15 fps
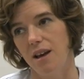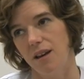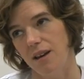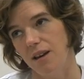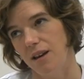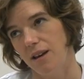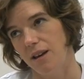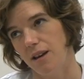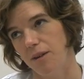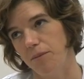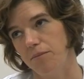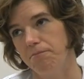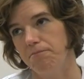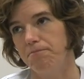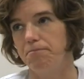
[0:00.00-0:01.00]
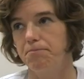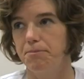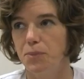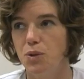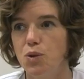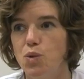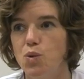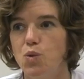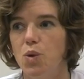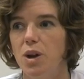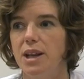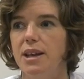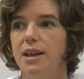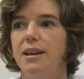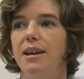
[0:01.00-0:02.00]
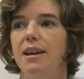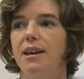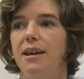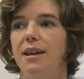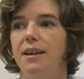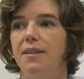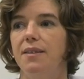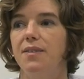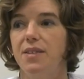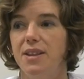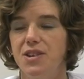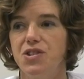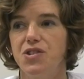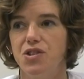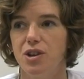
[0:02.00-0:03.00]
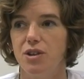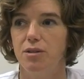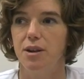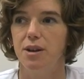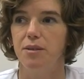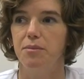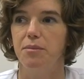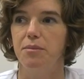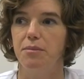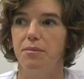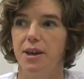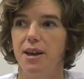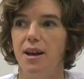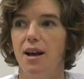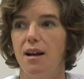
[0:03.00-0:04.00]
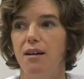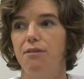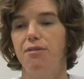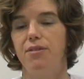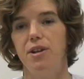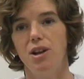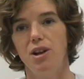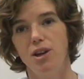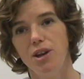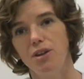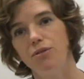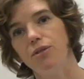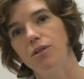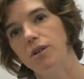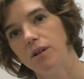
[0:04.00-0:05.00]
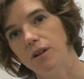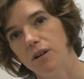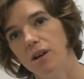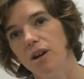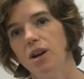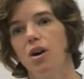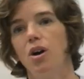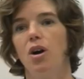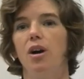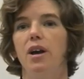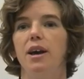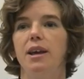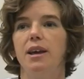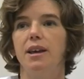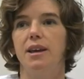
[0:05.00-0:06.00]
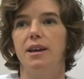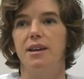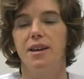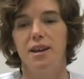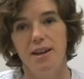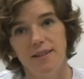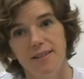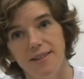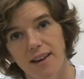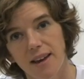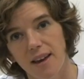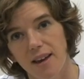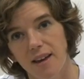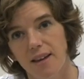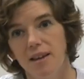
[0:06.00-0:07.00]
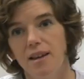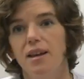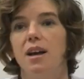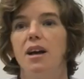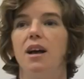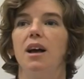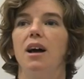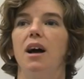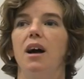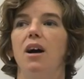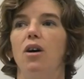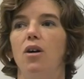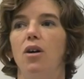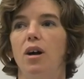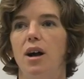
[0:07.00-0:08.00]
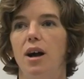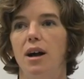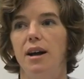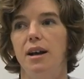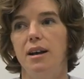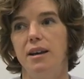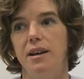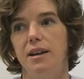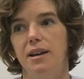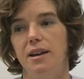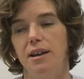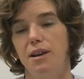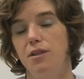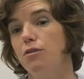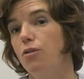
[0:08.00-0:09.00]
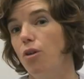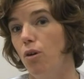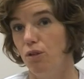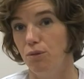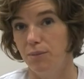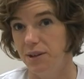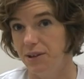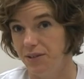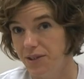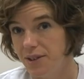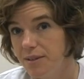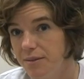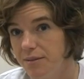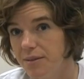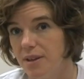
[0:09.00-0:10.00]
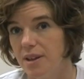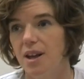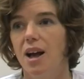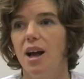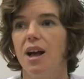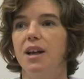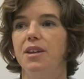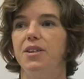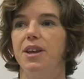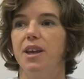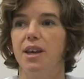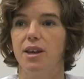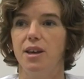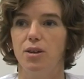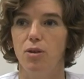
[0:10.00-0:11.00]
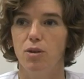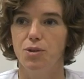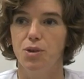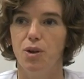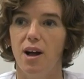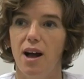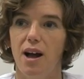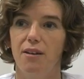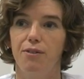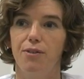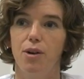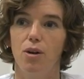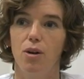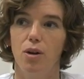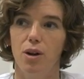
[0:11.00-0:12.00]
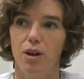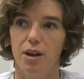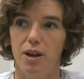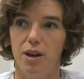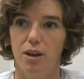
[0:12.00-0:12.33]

um, usually uh, these children may have liver, kidney, uh, involvement. They also have uh,